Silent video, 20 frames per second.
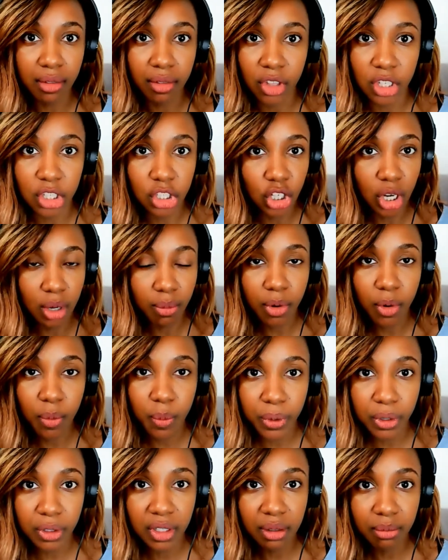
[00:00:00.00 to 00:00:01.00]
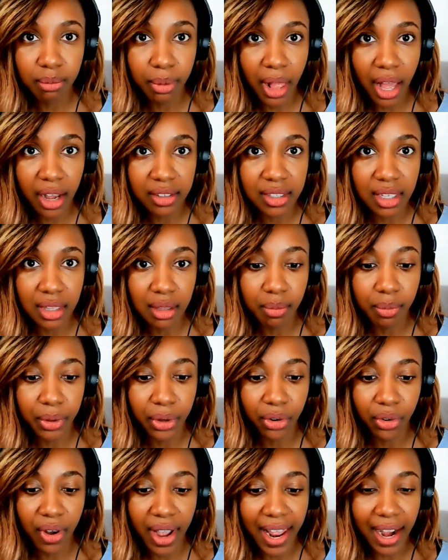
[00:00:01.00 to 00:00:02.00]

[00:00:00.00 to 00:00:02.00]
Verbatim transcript: the jumbo building blocks in the middle